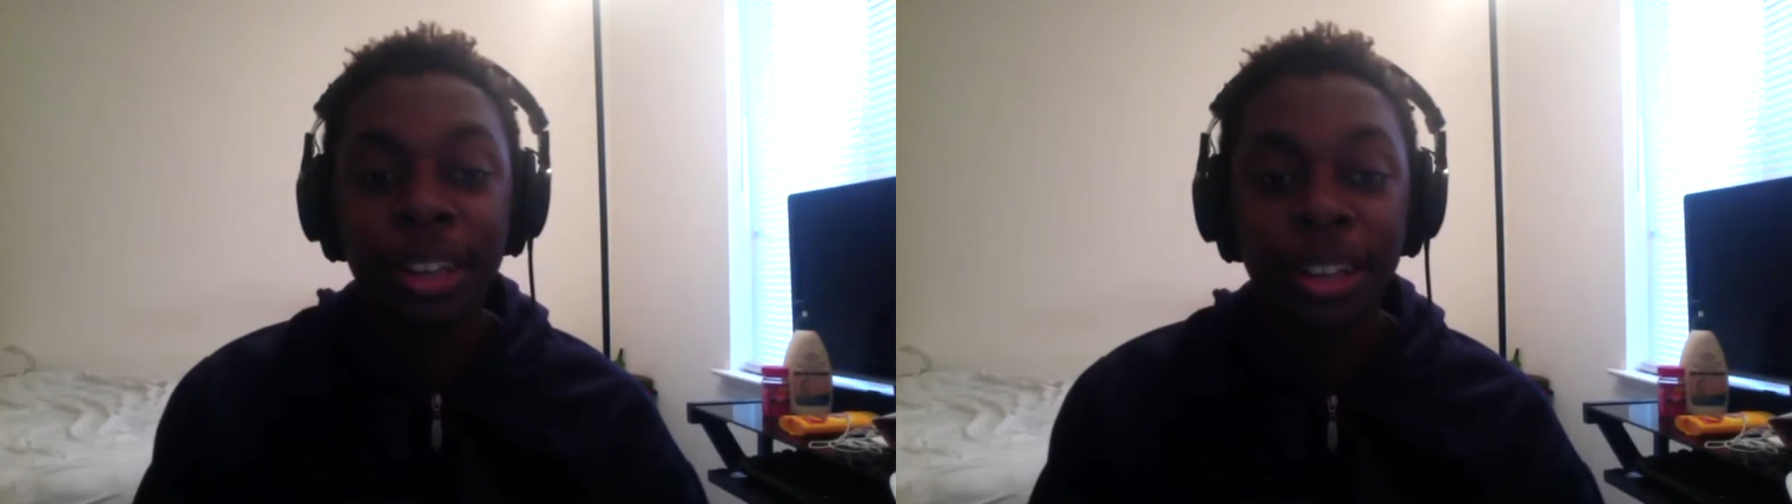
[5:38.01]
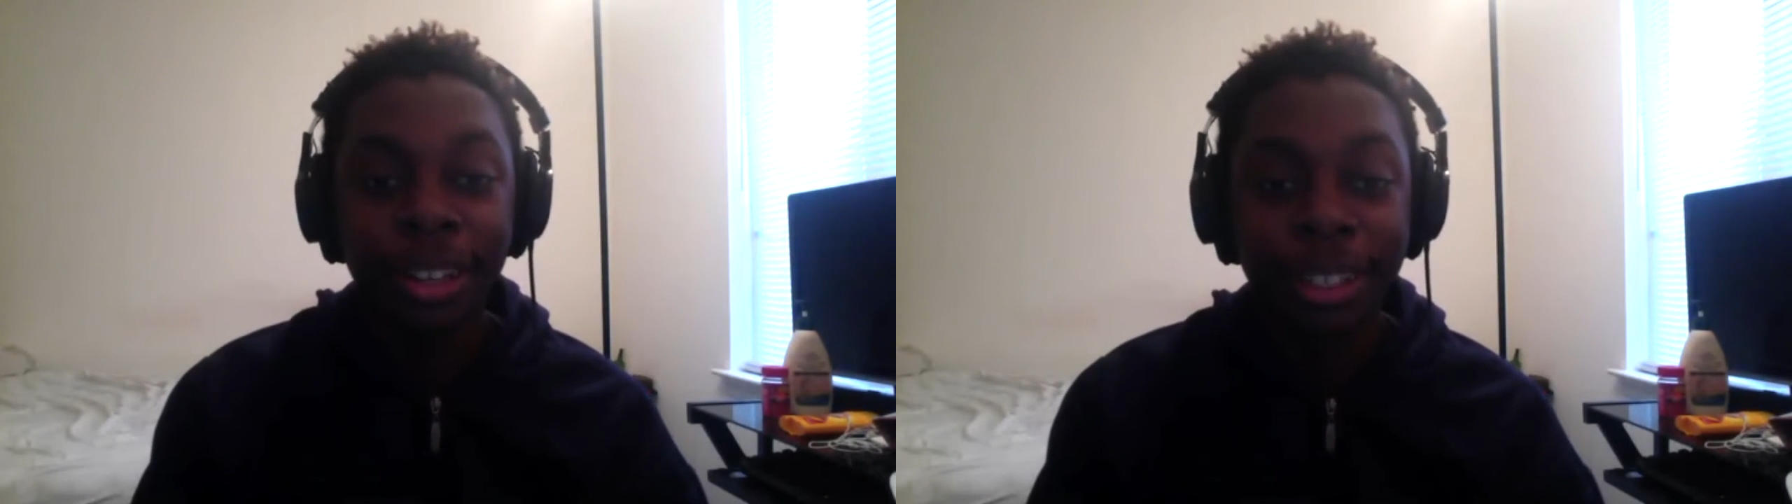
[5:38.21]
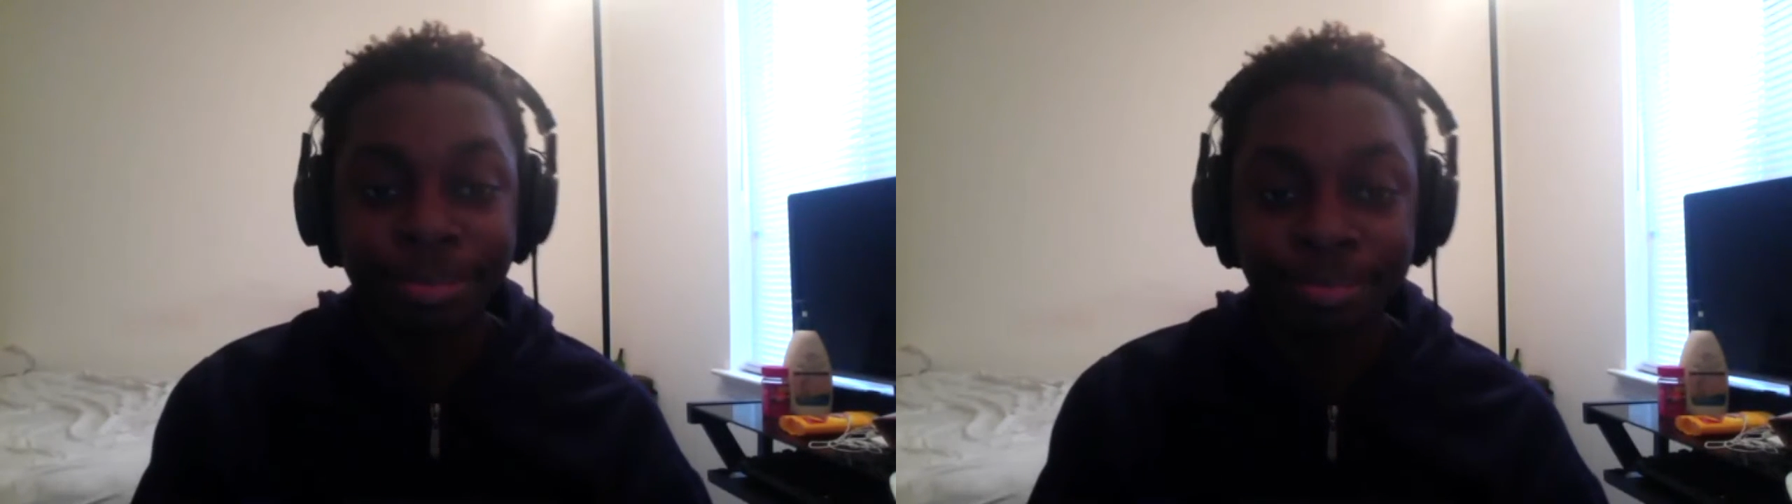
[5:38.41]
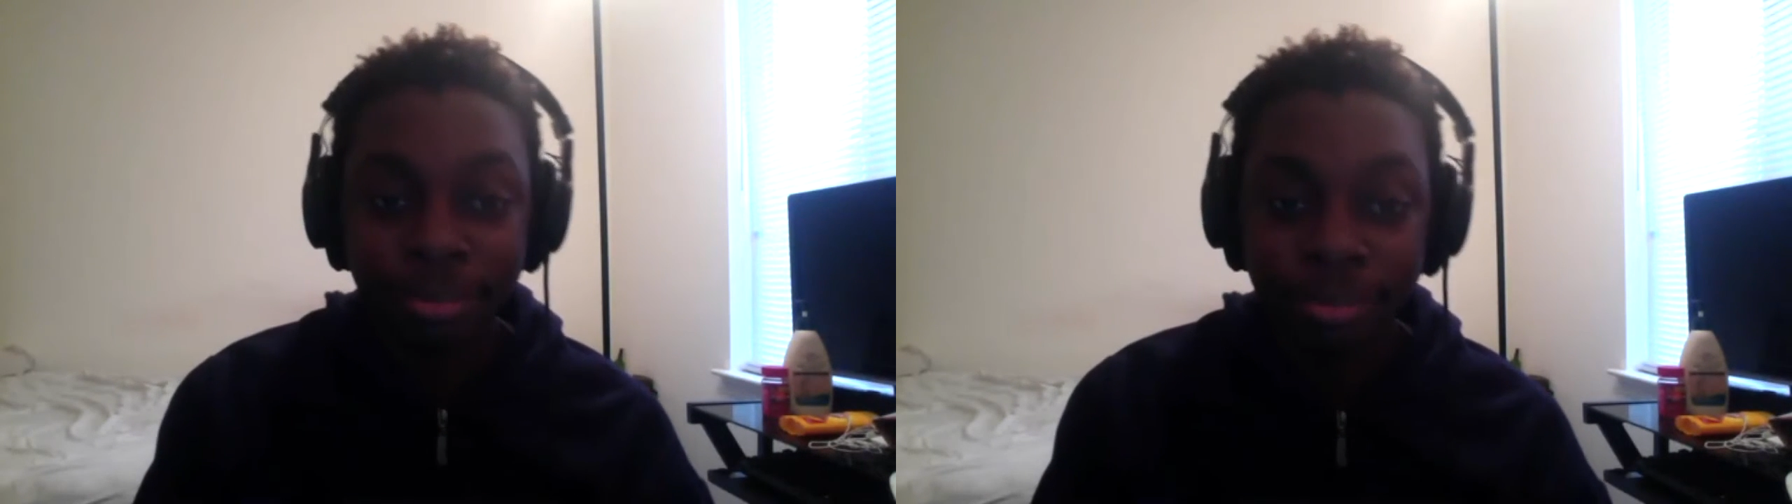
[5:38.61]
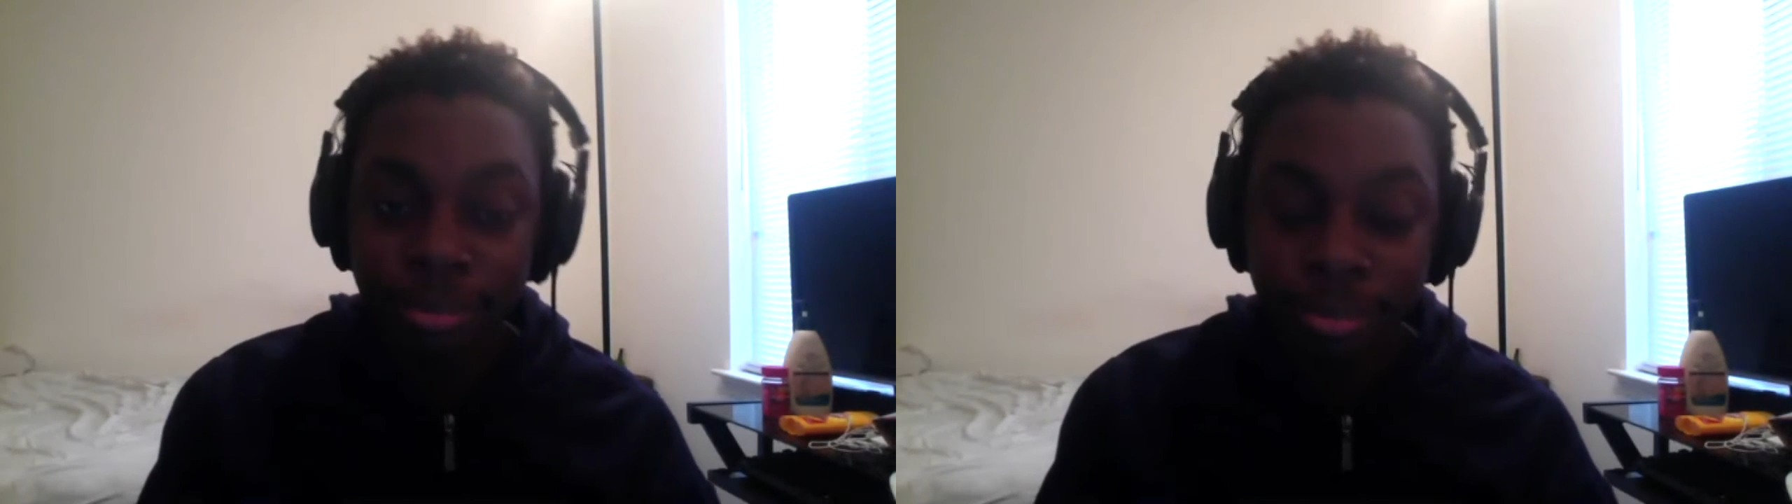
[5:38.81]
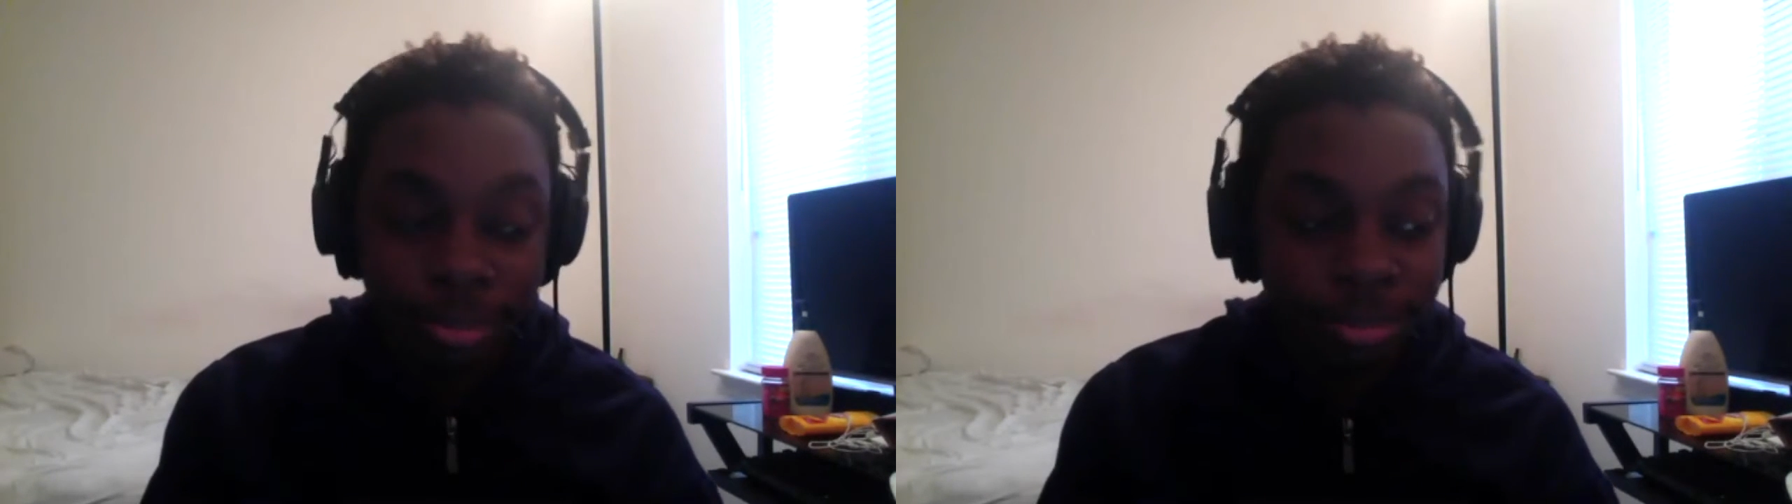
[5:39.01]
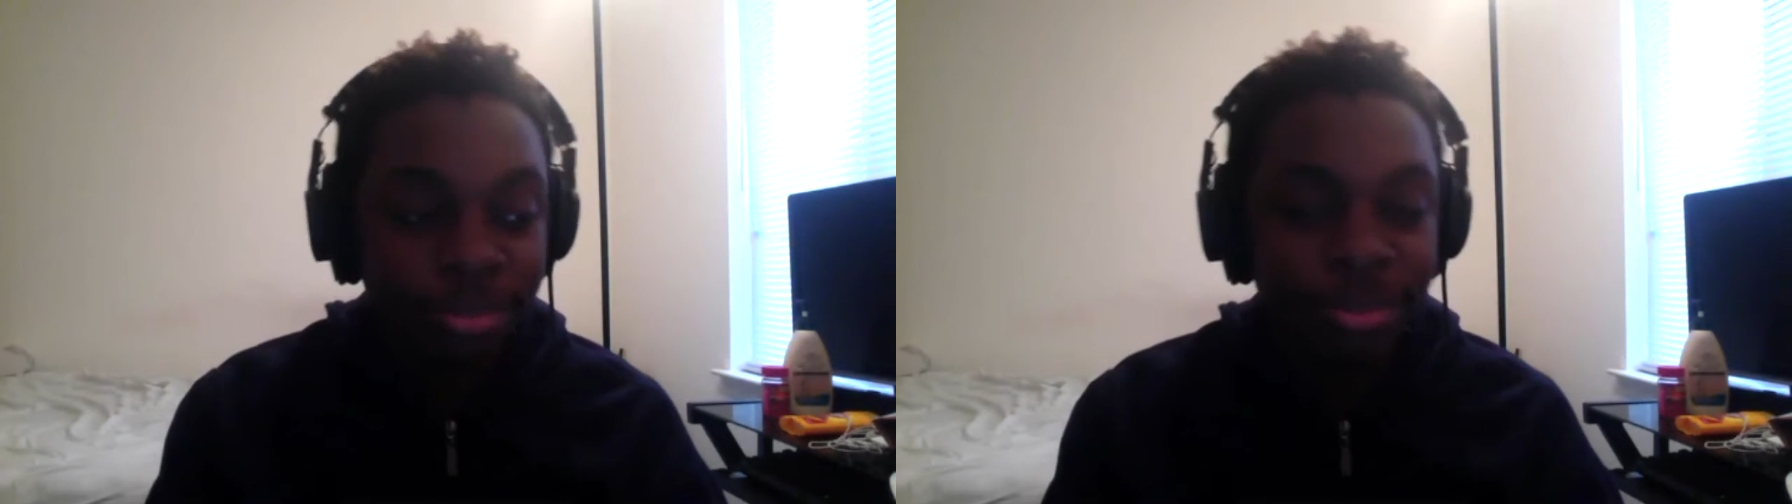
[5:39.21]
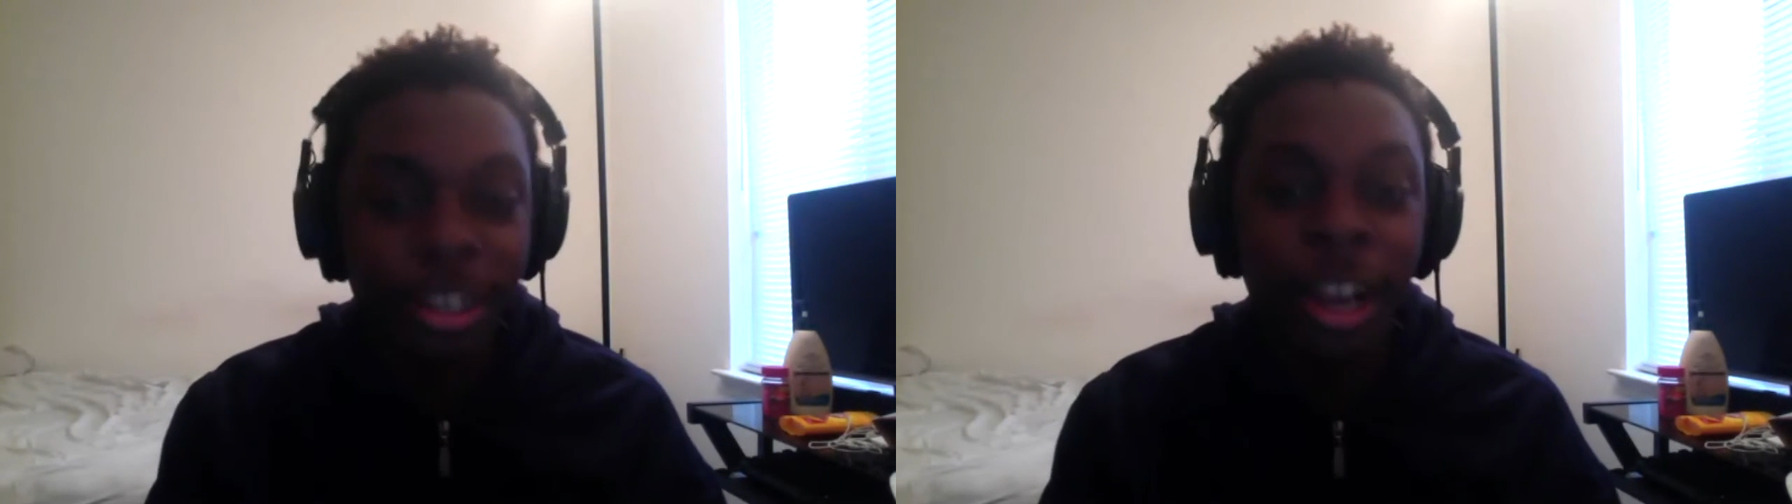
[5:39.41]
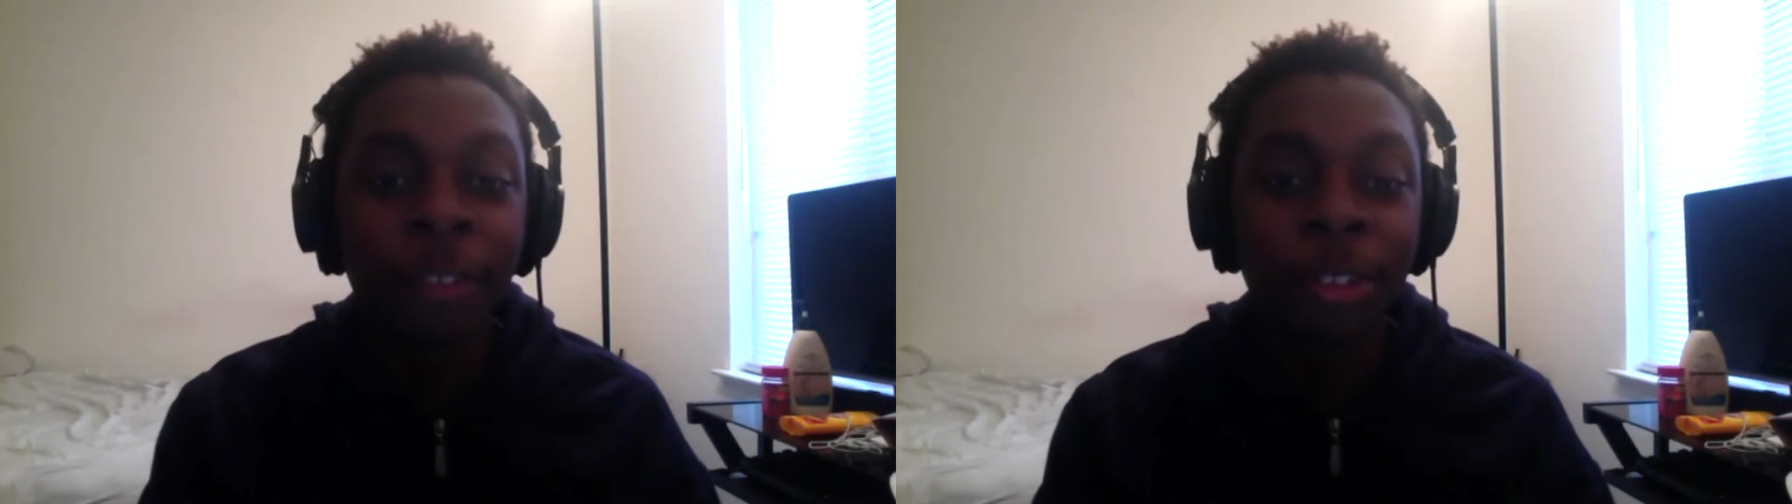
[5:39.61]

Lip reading: I'm